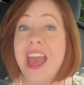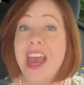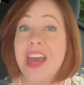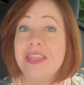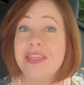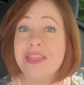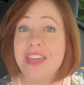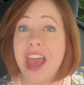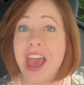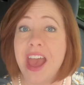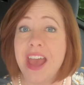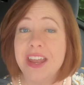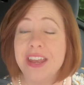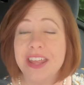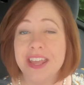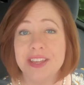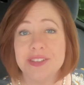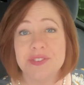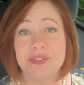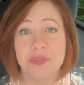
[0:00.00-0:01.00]
that
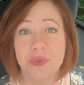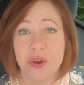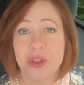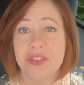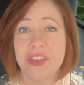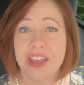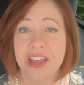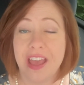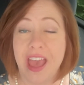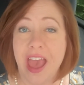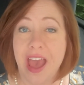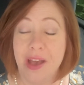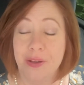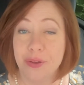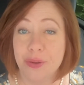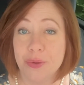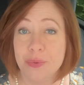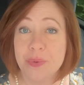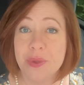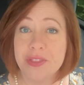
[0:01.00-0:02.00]
is for the
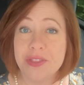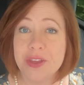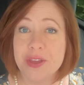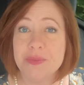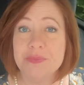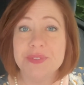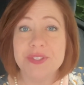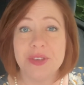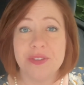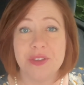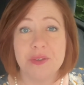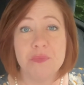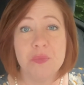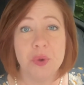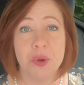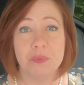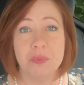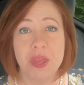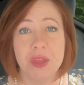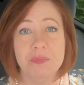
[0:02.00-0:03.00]
algorithm so that
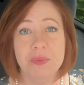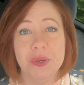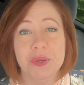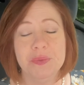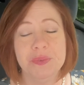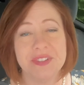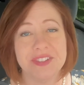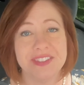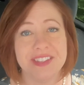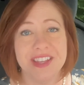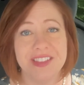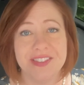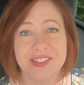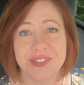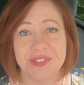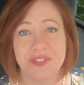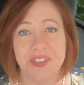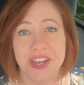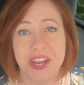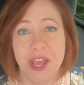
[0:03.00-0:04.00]
more people will see this
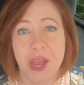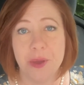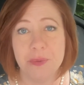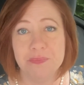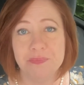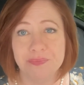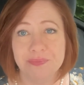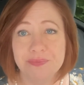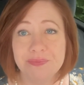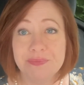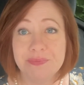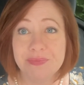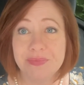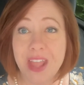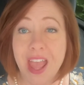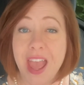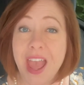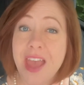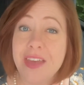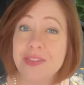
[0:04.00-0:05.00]
video.
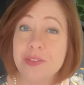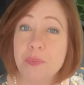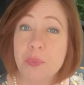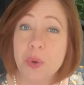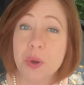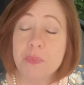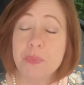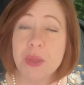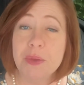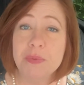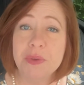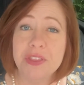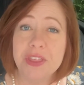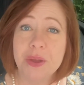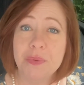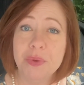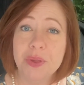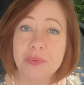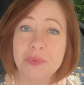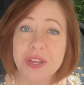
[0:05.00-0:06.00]
And the more people that
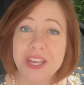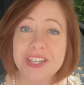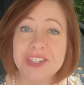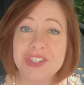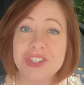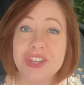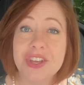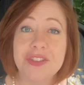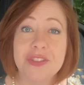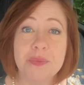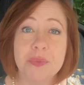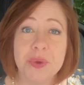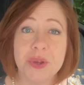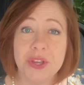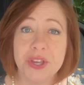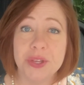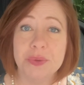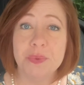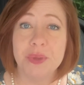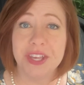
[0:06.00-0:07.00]
we reach, the more
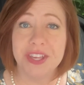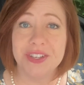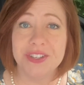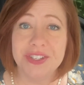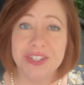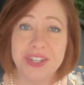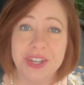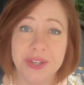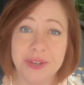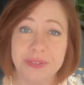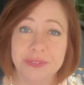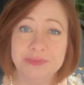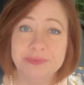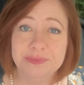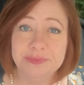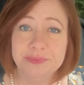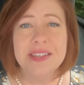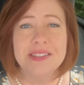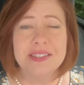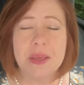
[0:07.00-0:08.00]
good we can do.
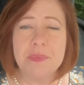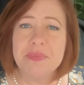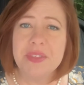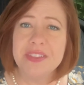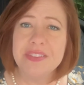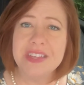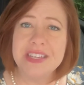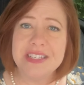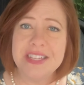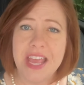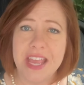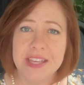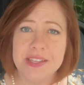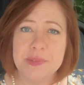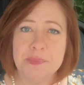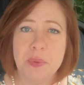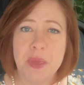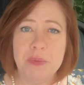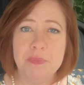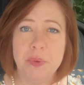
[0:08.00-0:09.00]
Something that takes
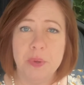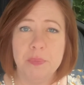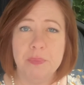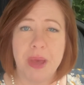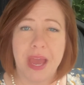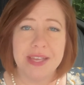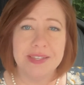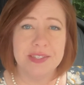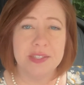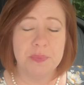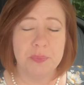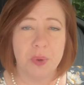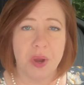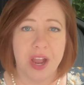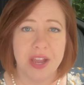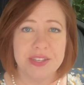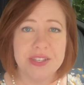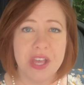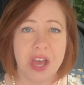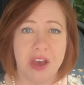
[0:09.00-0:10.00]
people by
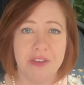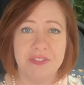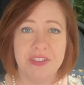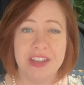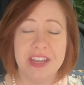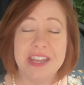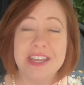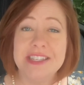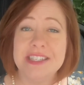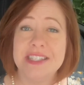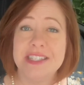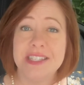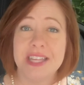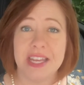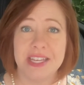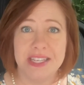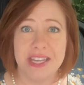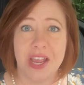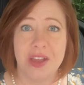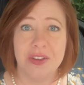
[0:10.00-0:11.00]
surprise often is
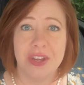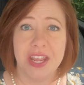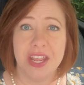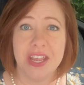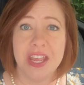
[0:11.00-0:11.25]
sundowning.